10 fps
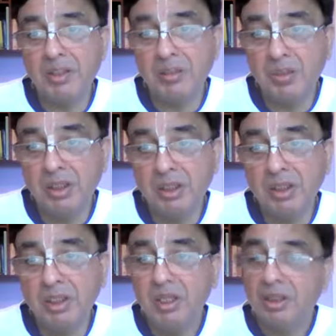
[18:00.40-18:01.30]
they work,
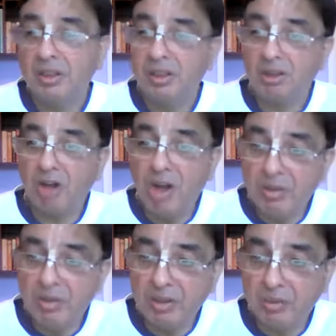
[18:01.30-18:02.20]
the time
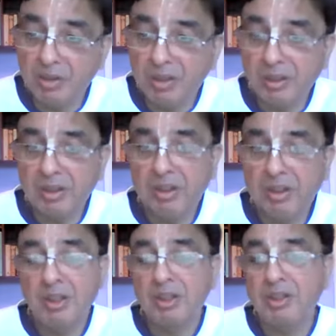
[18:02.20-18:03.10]
when they work,
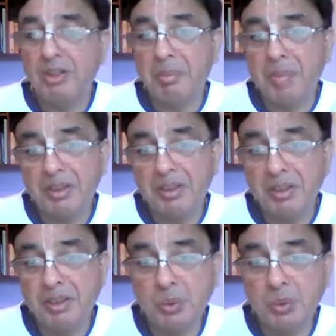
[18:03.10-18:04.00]
the matter
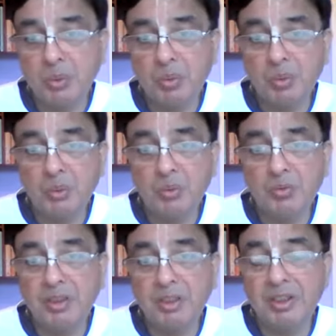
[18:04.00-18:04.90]
due to
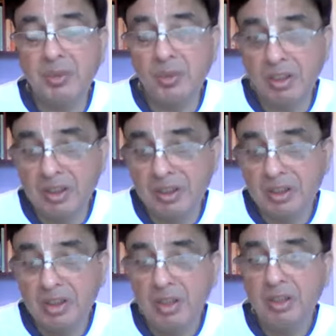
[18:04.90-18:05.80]
which they work,
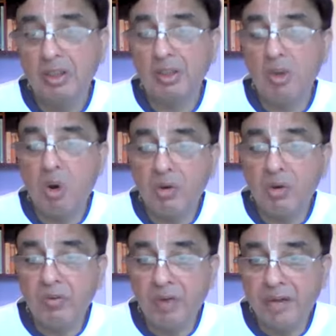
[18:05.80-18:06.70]
the goal
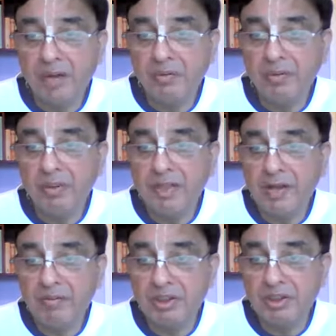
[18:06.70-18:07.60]
of life they
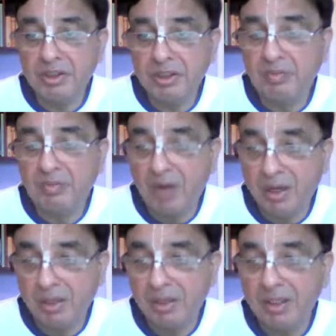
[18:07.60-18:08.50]
have considered
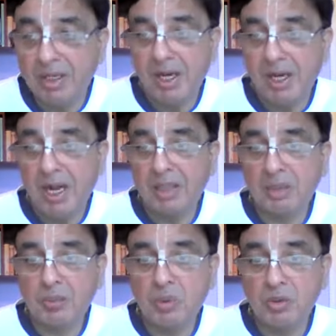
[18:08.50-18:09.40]
final, and the
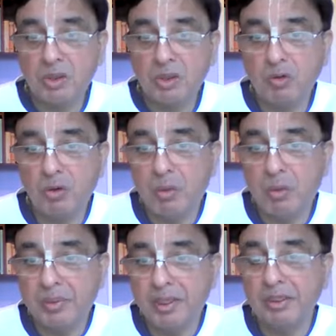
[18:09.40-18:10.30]
process for
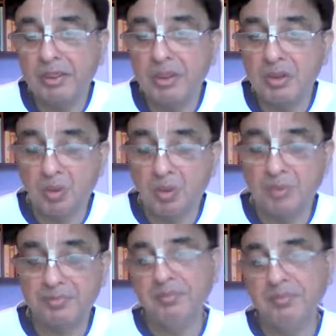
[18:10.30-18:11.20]
obtaining this goal.
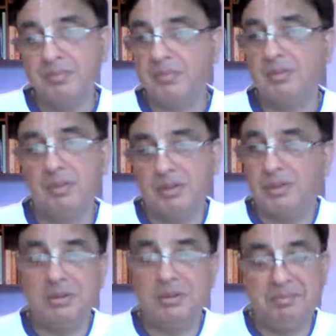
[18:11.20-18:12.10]
This
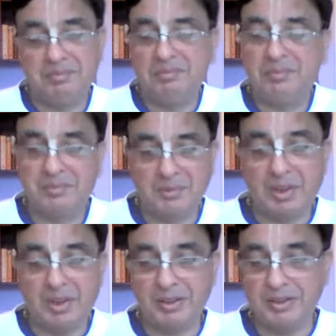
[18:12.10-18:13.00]
is
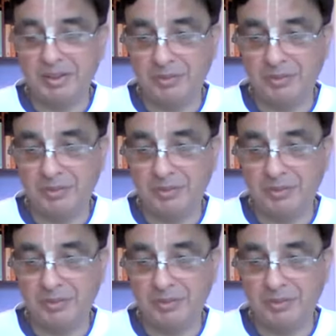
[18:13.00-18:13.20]
quite